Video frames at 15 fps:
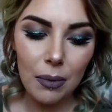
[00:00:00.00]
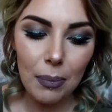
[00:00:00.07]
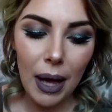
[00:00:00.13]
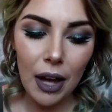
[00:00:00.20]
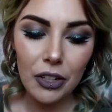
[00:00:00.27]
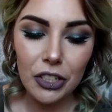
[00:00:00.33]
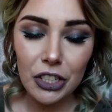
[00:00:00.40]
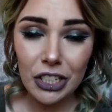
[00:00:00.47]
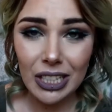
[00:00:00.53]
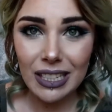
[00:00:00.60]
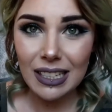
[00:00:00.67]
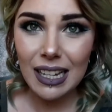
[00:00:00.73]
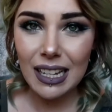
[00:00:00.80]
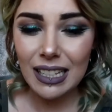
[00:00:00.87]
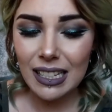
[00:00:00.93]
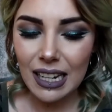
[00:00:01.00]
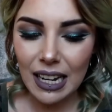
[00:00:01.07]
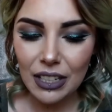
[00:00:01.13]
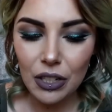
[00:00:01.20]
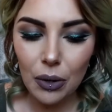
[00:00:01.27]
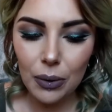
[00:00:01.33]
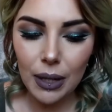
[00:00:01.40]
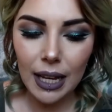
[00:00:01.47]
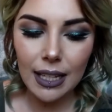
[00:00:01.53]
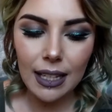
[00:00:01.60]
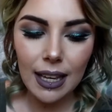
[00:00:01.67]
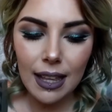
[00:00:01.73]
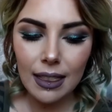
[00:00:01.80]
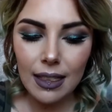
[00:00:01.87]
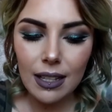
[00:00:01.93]
the powder just sticks, and I don't
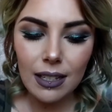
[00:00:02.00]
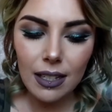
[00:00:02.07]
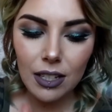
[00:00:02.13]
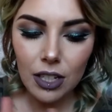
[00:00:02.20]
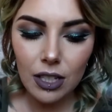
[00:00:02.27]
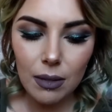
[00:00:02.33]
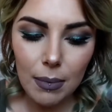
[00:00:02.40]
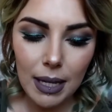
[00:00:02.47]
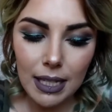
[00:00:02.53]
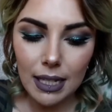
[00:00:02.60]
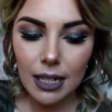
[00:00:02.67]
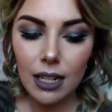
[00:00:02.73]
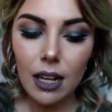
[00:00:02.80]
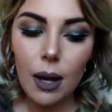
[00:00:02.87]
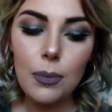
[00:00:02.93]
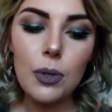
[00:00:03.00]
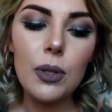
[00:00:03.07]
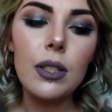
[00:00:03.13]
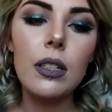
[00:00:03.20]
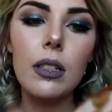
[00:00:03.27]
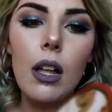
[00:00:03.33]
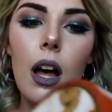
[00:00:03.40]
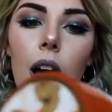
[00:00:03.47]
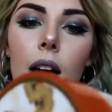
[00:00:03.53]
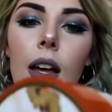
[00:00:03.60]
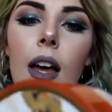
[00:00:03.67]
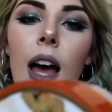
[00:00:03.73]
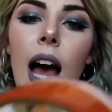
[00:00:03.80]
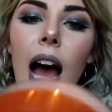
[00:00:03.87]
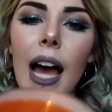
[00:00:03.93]
like it. And this is just amazing. It comes with a
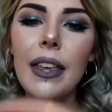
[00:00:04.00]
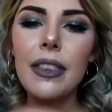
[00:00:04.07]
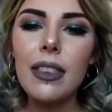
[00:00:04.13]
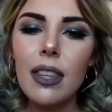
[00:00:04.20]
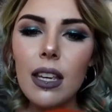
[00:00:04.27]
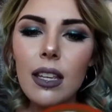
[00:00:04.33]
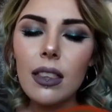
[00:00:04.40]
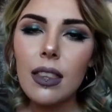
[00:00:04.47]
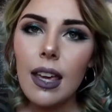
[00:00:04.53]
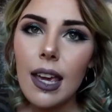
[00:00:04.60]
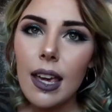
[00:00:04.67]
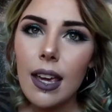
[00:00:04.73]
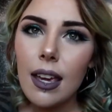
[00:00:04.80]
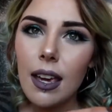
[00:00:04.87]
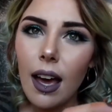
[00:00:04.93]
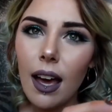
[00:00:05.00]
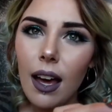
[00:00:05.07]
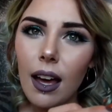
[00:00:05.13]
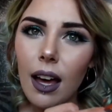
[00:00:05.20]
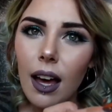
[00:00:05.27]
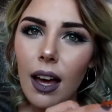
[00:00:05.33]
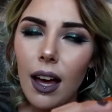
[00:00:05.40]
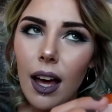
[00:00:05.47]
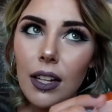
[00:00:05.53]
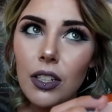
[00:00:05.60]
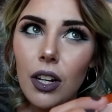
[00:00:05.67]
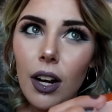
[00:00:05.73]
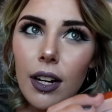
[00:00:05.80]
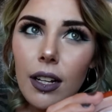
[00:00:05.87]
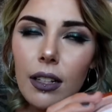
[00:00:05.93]
lot. I think they at
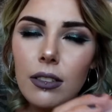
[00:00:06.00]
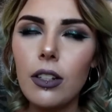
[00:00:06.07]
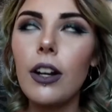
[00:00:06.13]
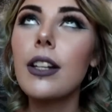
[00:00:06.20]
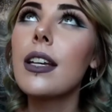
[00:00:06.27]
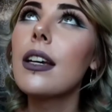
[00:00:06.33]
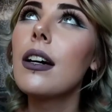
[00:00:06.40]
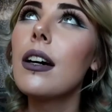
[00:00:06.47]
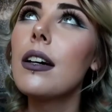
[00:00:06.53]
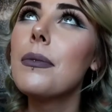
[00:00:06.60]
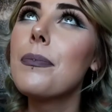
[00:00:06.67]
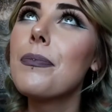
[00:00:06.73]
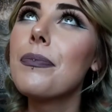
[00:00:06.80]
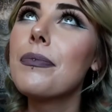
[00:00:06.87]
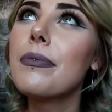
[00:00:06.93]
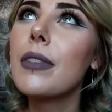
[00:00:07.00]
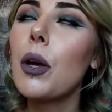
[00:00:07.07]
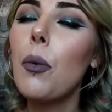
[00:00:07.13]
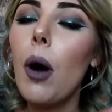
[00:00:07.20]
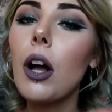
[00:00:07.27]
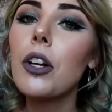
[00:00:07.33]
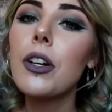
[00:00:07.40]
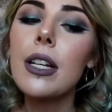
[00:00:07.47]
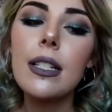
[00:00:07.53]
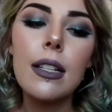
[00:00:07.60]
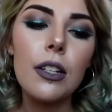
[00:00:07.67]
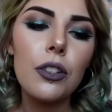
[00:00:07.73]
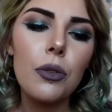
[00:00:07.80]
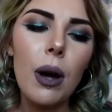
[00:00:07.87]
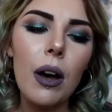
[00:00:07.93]
Target, Walgreens,
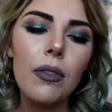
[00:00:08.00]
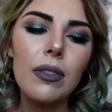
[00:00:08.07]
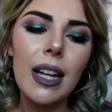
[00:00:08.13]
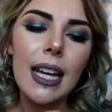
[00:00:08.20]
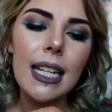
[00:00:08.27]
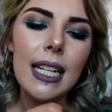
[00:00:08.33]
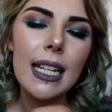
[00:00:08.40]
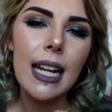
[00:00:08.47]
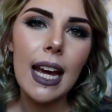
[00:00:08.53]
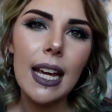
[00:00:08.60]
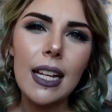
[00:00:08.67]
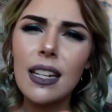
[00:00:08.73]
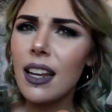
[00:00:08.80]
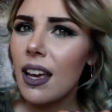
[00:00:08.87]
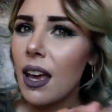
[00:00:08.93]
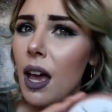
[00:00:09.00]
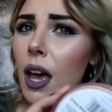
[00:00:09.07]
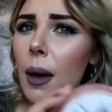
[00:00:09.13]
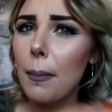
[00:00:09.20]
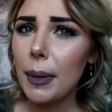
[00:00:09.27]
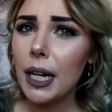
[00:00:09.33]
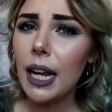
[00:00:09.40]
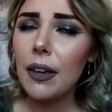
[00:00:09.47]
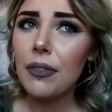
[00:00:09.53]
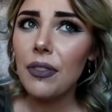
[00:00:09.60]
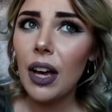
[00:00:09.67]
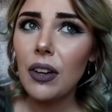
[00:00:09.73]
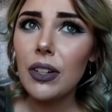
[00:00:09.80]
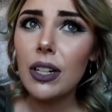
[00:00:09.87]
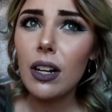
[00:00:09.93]
they're $12.99, but I
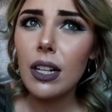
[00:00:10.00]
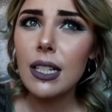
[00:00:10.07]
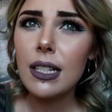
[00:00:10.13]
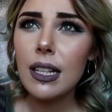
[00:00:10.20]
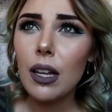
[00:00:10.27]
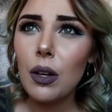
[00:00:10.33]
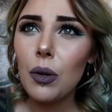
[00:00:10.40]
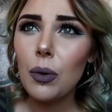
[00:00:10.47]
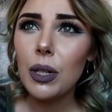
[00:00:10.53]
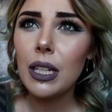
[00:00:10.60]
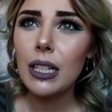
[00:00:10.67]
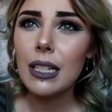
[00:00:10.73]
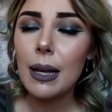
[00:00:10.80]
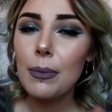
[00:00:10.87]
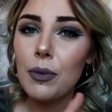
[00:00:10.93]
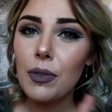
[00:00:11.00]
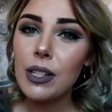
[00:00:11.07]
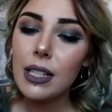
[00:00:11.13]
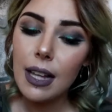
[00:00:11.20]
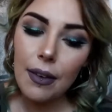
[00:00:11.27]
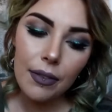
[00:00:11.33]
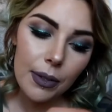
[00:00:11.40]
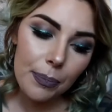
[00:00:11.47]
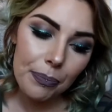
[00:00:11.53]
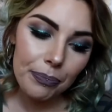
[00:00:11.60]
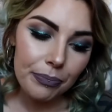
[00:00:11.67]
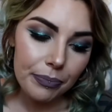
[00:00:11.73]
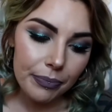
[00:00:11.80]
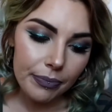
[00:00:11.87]
found it on sale one of the times for $7.